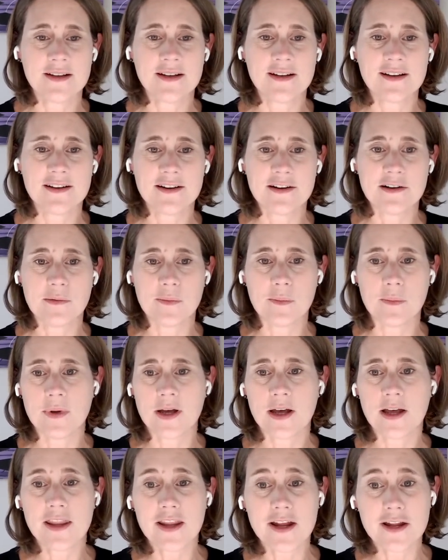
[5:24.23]
And
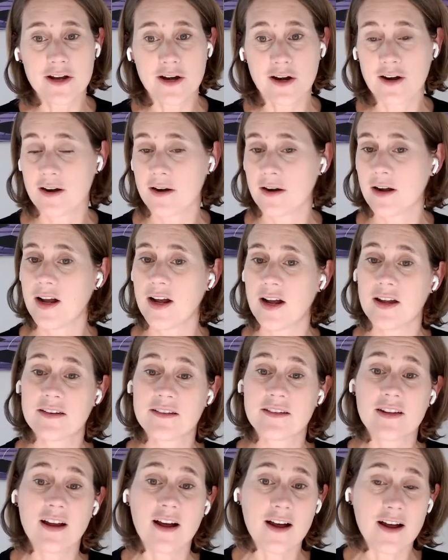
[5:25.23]
then there are a
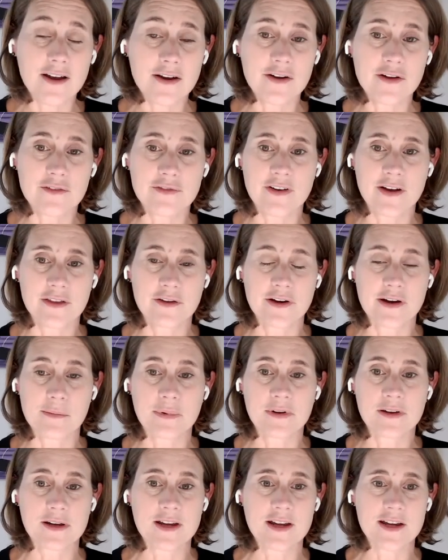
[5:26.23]
ton of other
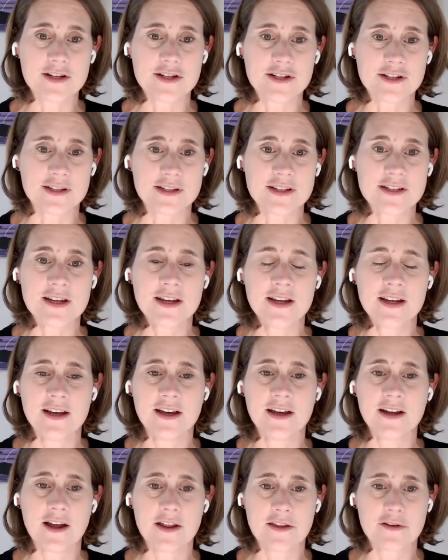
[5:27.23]
applications
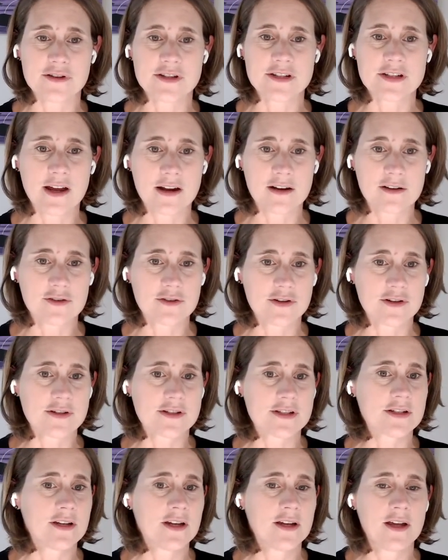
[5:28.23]
in other
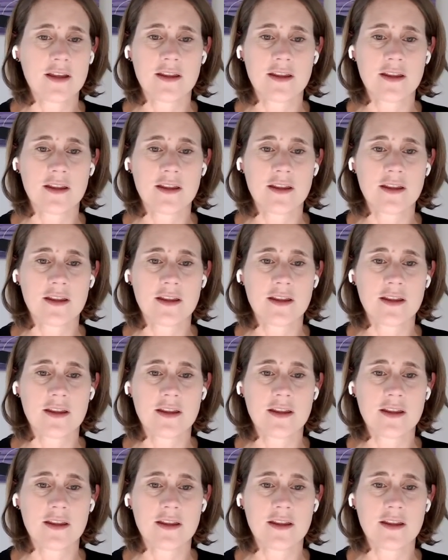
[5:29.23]
sectors,